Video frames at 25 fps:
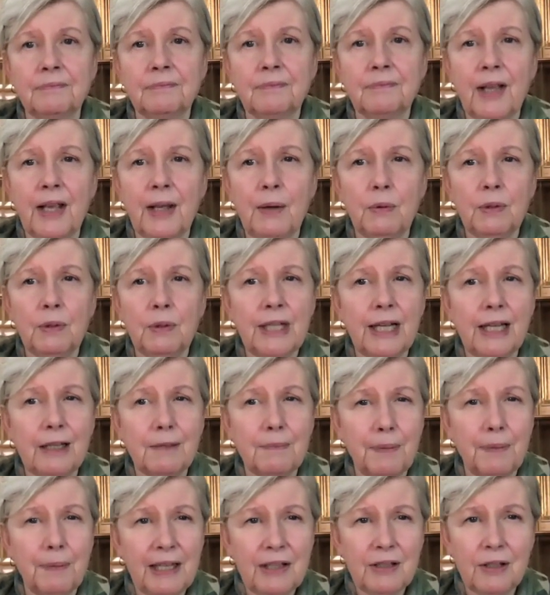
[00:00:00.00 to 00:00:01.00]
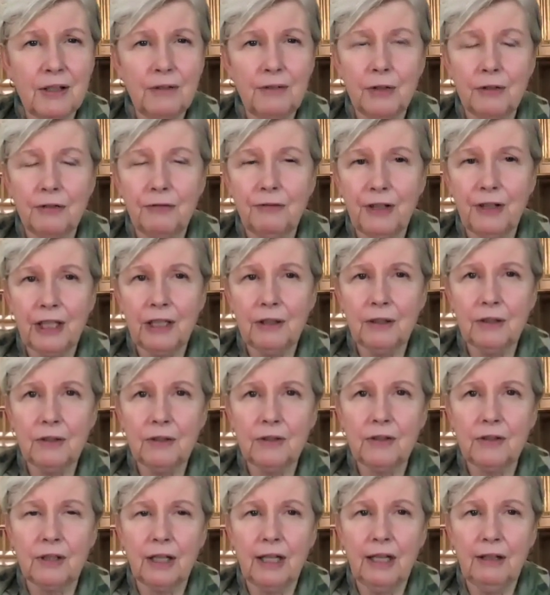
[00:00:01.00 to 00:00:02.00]
He will take the best of your
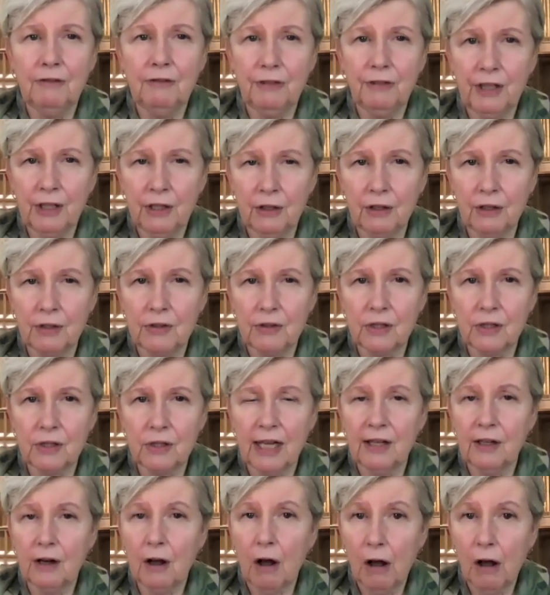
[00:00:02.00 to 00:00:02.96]
fields and vineyards and